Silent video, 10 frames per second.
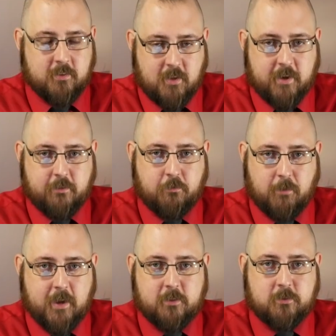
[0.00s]
lot of
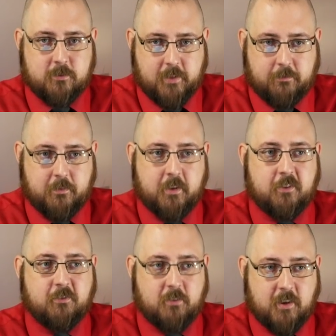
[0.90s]
radical left in
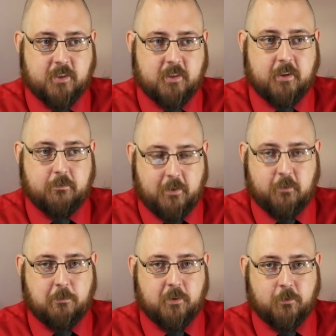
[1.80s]
your online
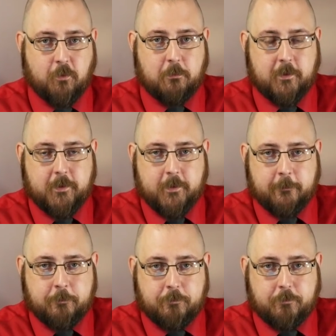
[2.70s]
Facebook group,
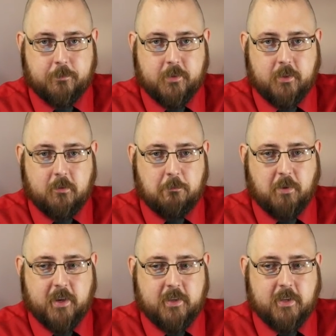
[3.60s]

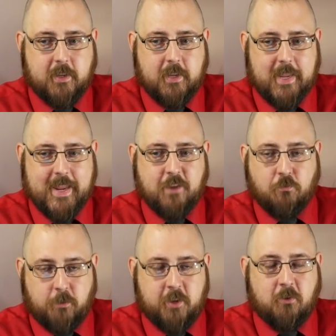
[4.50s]
but
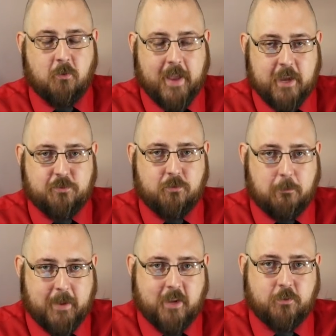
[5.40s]
in real, actual
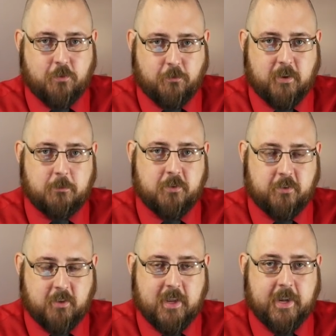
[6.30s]
mainstream
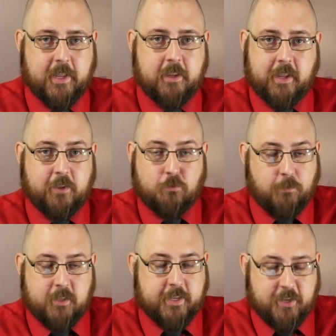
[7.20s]
society, it's
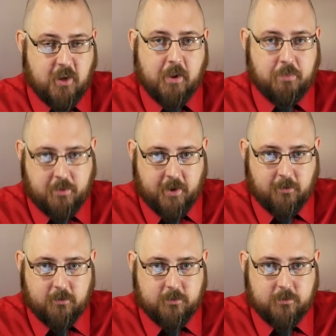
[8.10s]
really not
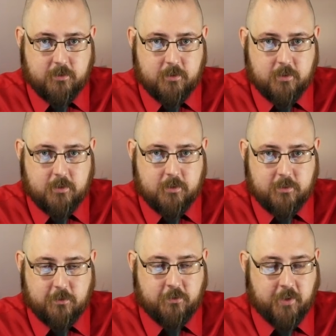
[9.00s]
there.
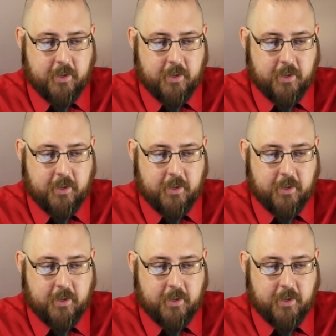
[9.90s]
There's